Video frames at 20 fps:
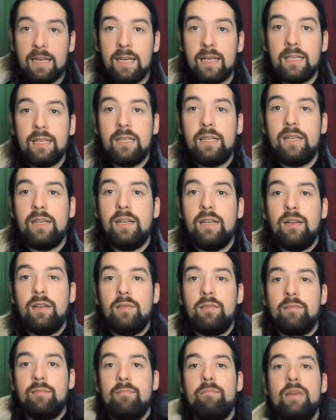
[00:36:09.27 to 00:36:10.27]
I like
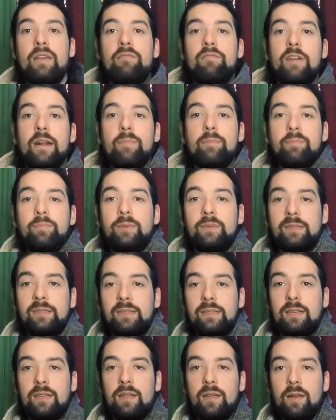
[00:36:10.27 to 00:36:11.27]
my
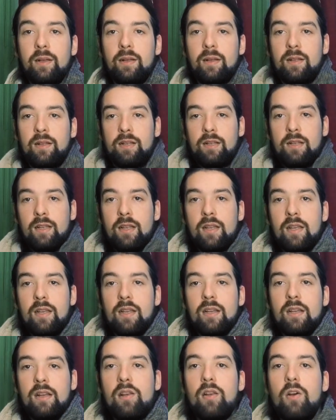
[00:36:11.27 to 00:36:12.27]
wraps
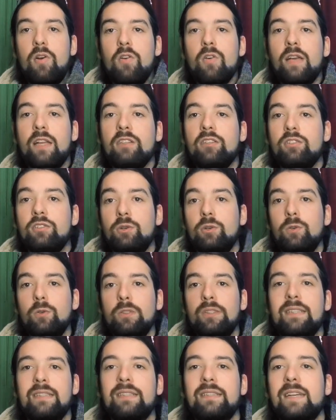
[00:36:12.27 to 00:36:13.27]
long and
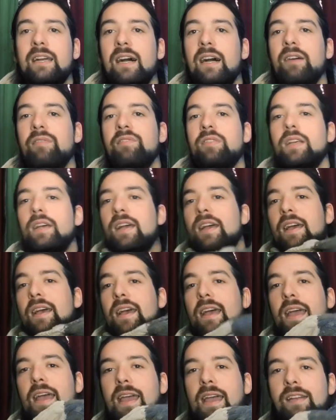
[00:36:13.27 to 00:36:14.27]
shawls and scarves.
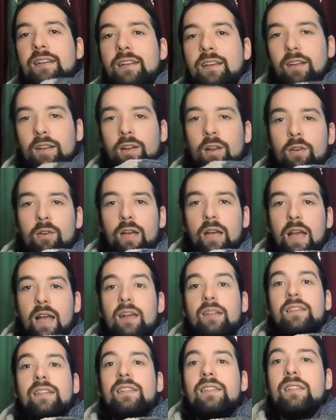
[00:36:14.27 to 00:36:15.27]
And
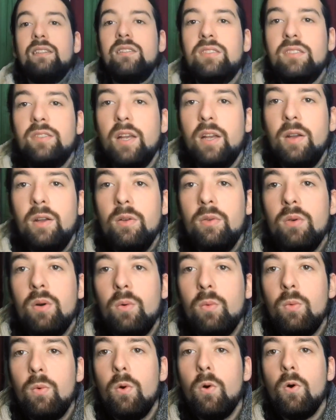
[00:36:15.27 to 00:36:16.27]
look, this is
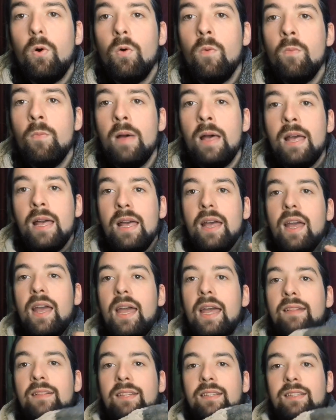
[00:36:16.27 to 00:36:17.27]
so warm,
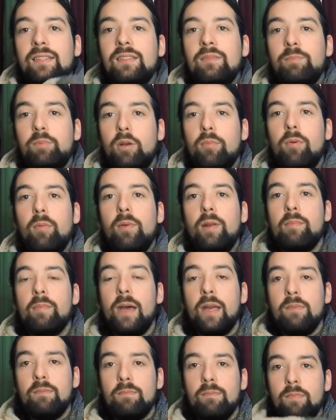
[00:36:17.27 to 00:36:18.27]
and this is probably
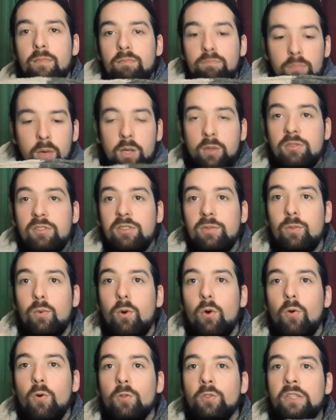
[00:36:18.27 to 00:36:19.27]
my most
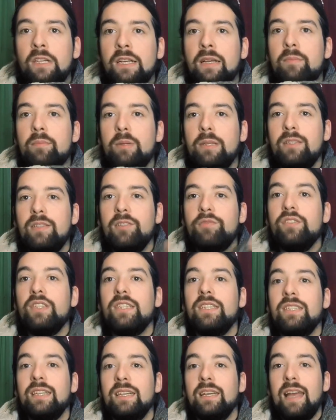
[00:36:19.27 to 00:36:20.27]
worn piece of
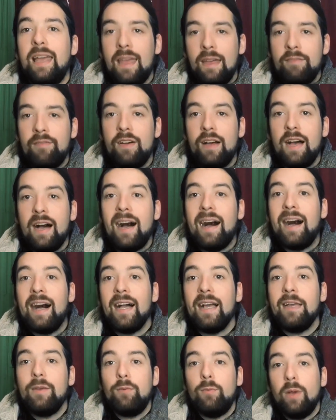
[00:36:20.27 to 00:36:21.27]
knitting ever.
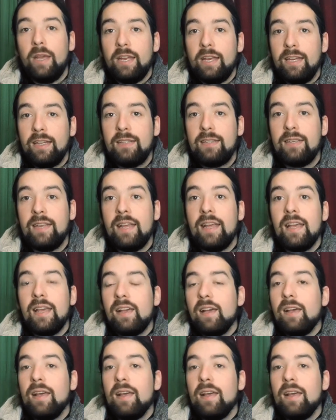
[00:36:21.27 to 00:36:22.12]
I wear it